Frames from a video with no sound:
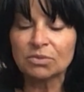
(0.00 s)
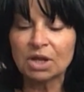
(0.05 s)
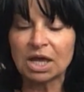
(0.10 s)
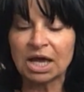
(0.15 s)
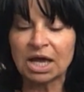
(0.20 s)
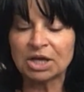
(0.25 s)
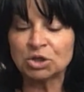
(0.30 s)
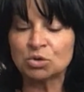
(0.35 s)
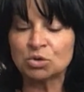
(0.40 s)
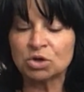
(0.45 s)

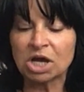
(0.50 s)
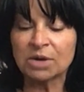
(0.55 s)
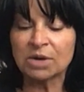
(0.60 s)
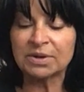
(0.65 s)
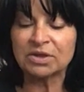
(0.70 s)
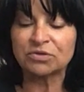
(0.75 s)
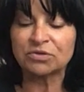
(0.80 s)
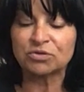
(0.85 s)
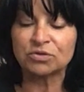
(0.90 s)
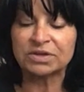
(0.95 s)
and you're
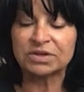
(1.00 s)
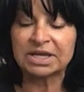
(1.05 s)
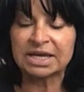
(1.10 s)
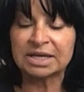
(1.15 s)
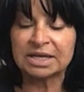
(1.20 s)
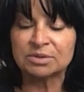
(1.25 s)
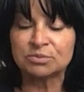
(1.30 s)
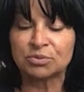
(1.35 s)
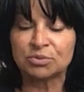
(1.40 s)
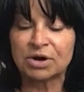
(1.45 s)
going through the
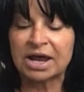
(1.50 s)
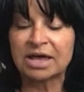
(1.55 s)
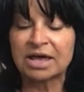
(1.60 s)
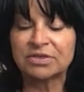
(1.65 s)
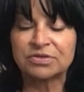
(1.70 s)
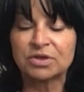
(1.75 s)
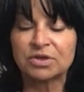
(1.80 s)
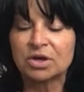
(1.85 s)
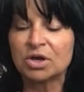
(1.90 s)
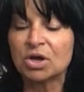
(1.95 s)

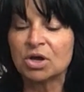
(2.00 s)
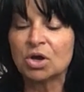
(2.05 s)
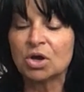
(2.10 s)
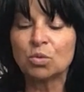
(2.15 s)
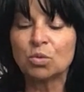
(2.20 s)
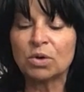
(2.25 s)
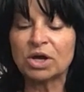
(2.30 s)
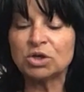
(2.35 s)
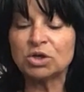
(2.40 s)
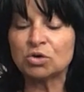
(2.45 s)
in-breath
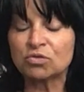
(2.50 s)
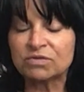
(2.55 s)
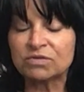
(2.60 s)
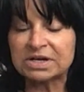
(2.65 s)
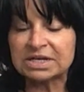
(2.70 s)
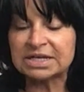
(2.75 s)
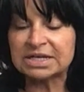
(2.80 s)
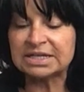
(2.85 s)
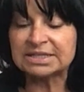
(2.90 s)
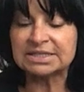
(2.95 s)
where you're
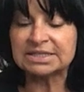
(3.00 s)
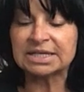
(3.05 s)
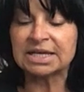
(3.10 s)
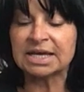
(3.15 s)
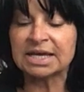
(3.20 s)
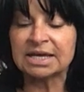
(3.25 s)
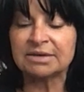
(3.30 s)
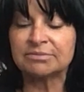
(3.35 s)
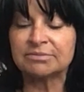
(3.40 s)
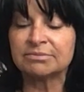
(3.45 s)
releasing
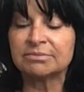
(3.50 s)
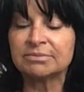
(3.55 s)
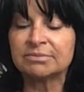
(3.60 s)
it,